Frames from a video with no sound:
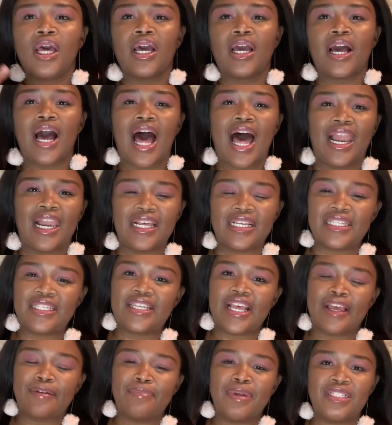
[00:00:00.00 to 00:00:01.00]
color
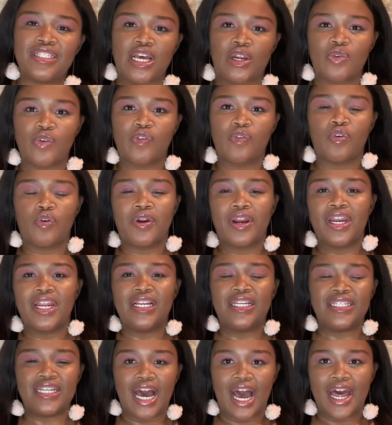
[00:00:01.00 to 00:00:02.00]
segments that we've already
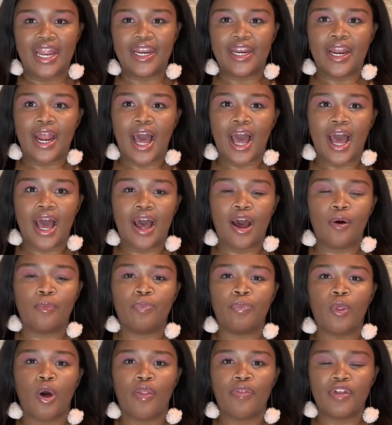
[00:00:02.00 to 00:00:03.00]
done
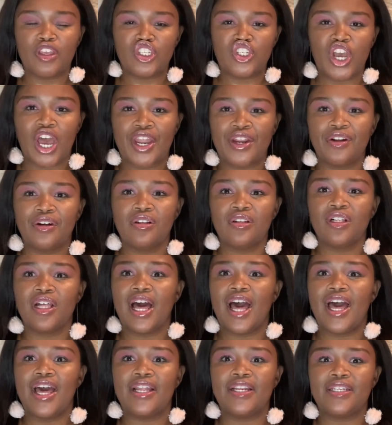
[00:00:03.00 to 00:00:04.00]
on the channel,
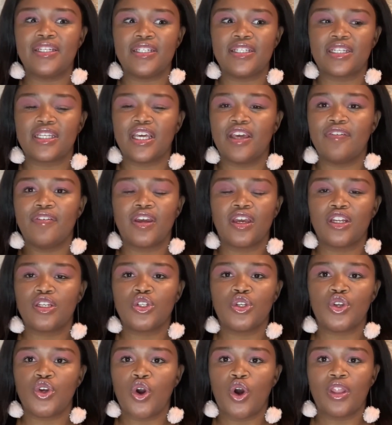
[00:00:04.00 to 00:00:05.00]
and giving it
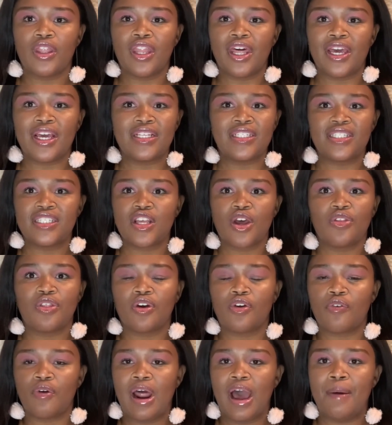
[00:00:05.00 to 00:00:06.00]
to you on the Insta, on the
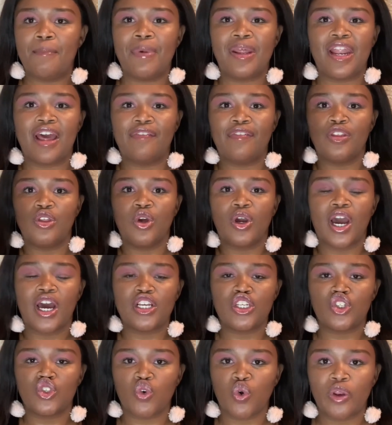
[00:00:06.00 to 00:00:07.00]
gram, and having you
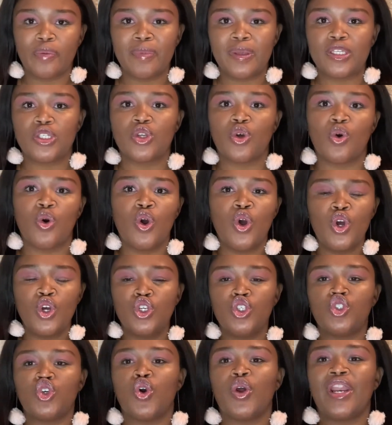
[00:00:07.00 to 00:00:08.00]
guys join me. So
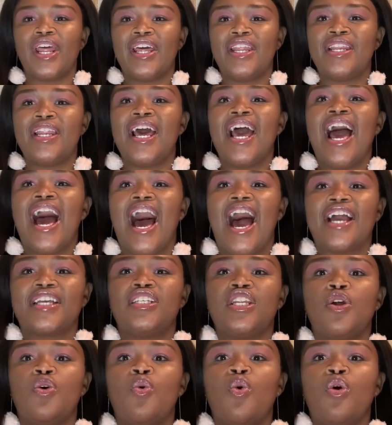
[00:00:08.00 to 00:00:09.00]
join in. I
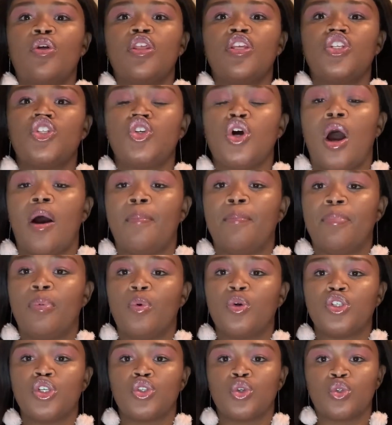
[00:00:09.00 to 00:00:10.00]
actually wore this top,
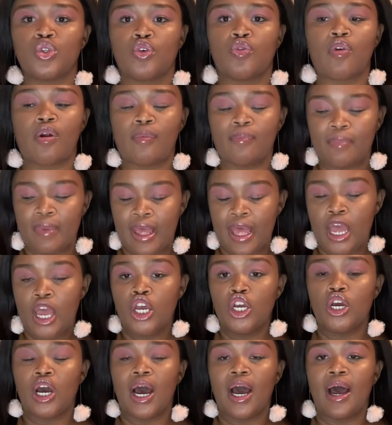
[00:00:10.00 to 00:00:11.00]
which is also from
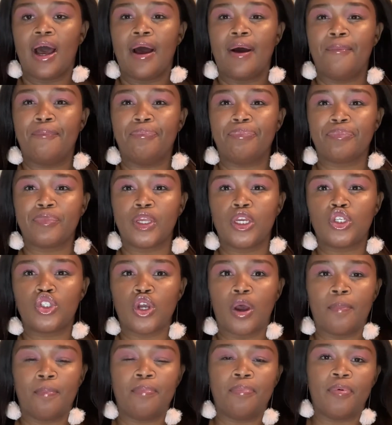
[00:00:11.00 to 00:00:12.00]

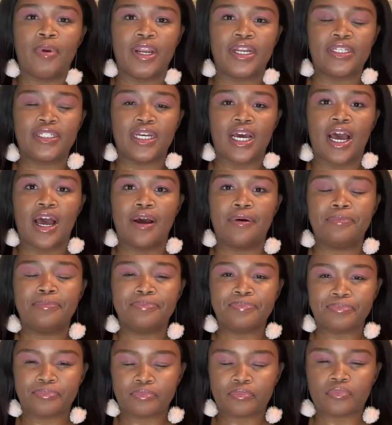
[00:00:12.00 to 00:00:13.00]
Shop Brett
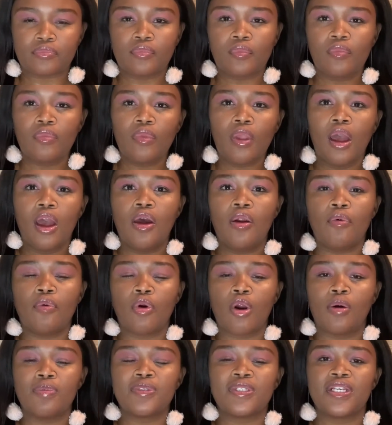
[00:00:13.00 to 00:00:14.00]

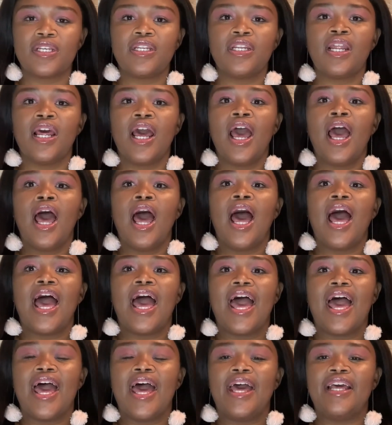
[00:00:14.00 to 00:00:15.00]
Robson,
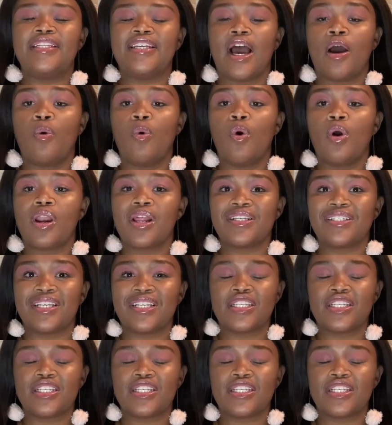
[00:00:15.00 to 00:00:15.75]
and I wore it as a